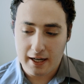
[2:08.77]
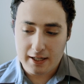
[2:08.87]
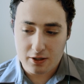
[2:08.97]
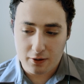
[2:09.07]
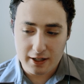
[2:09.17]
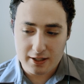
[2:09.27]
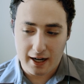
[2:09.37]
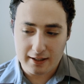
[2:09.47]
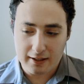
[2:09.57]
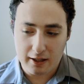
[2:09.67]
So can you
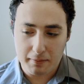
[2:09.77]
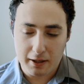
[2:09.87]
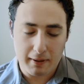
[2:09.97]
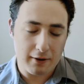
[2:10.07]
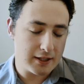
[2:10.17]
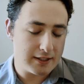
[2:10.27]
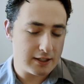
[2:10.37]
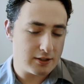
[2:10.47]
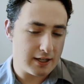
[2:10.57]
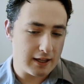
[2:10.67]
talk a little bit about the
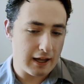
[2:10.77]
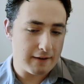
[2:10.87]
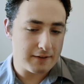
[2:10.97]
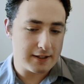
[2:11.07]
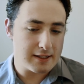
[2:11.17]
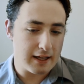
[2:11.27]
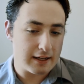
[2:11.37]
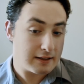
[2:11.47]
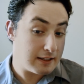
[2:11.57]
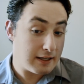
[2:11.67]
day-to-day life is
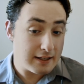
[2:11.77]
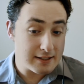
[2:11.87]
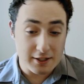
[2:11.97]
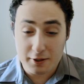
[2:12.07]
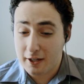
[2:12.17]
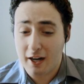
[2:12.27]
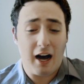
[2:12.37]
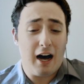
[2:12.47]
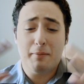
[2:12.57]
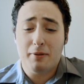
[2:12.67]
like leading such a
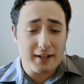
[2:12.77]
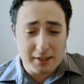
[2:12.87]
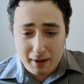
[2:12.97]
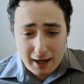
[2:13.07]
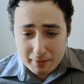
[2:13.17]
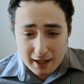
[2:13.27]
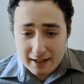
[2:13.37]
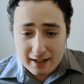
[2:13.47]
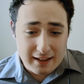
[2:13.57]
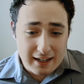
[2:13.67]
complex pipeline
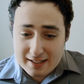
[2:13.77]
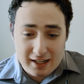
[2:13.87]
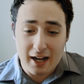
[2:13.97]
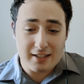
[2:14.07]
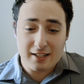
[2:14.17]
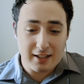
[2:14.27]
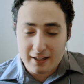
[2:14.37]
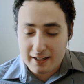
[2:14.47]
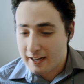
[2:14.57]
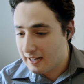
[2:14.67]
that is
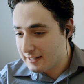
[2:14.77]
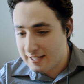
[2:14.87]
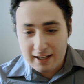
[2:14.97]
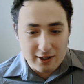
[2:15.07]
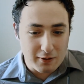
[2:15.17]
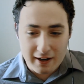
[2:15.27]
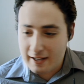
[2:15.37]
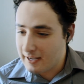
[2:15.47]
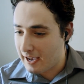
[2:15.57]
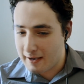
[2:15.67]
constantly
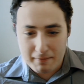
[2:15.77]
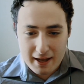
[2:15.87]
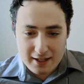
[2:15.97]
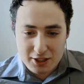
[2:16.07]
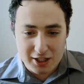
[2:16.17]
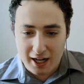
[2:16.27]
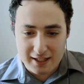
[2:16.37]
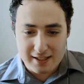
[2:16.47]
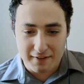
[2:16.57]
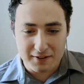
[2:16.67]
tinkering and making
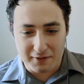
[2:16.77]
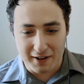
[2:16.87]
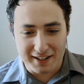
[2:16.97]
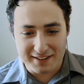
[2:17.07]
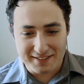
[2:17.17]
shots left and right?